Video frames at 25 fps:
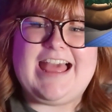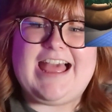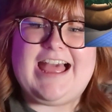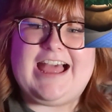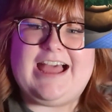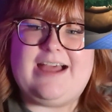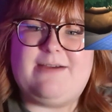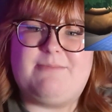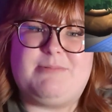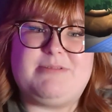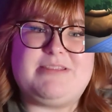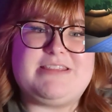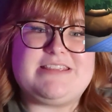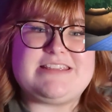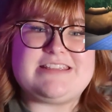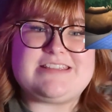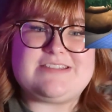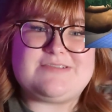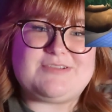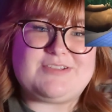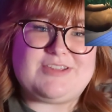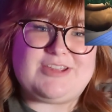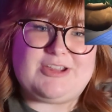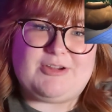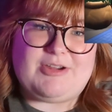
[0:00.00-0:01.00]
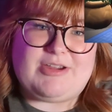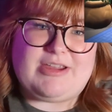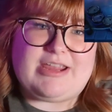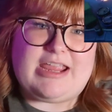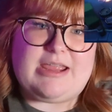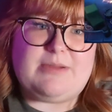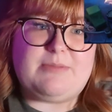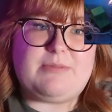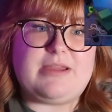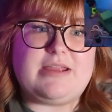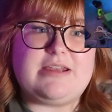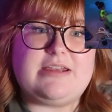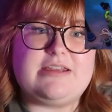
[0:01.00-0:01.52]
But this is a really great
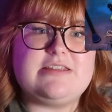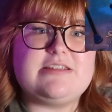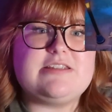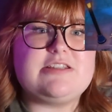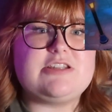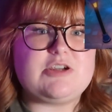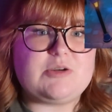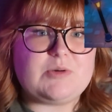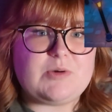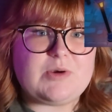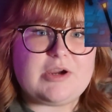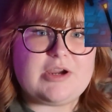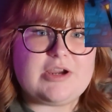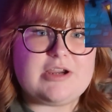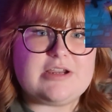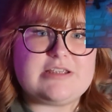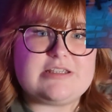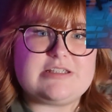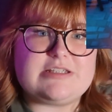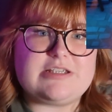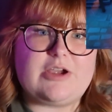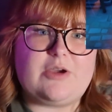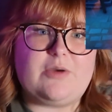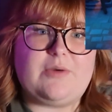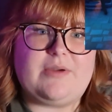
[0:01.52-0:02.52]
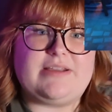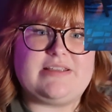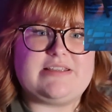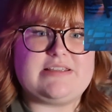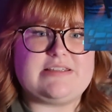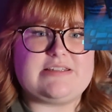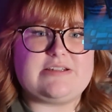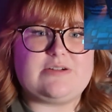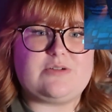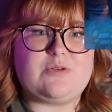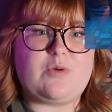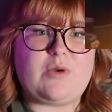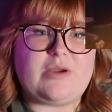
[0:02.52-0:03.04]
game. It is newer, so it's
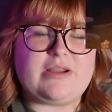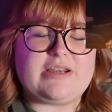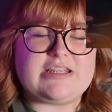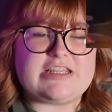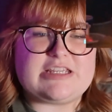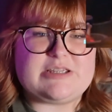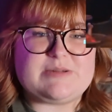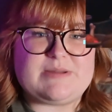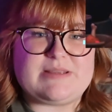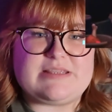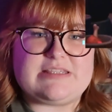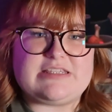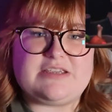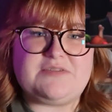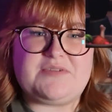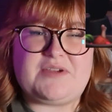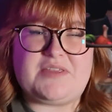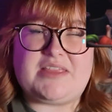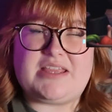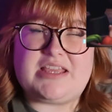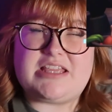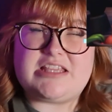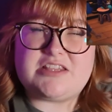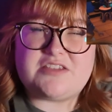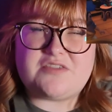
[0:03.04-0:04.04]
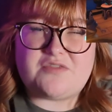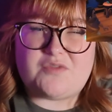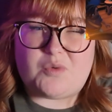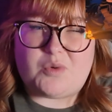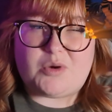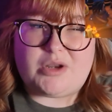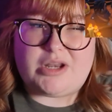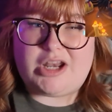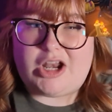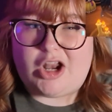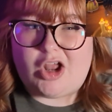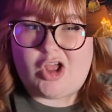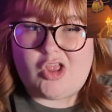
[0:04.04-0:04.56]
still quite expensive. I think it's
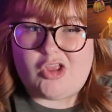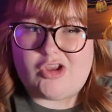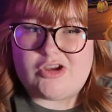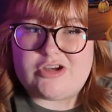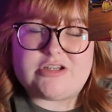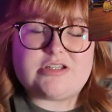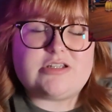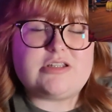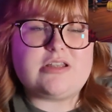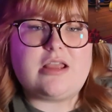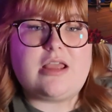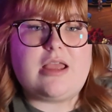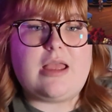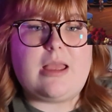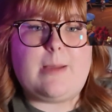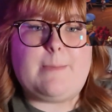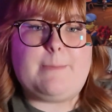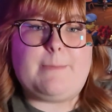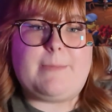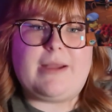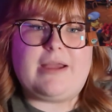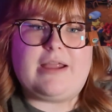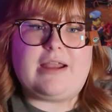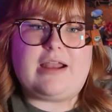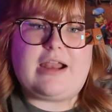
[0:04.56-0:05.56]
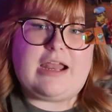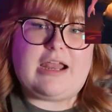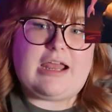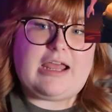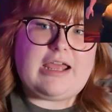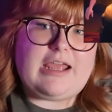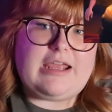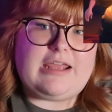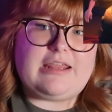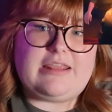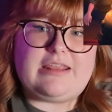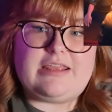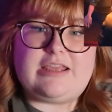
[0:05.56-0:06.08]
$40, but
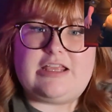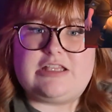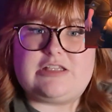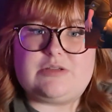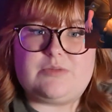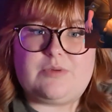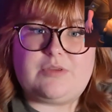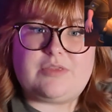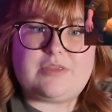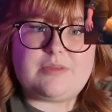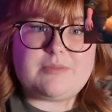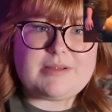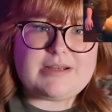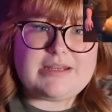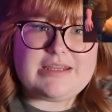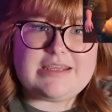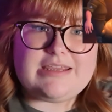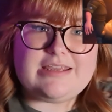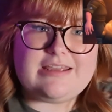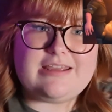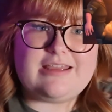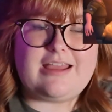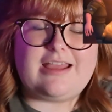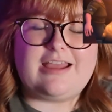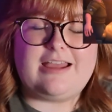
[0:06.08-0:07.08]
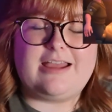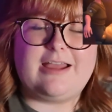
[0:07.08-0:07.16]
I think it's worth the money.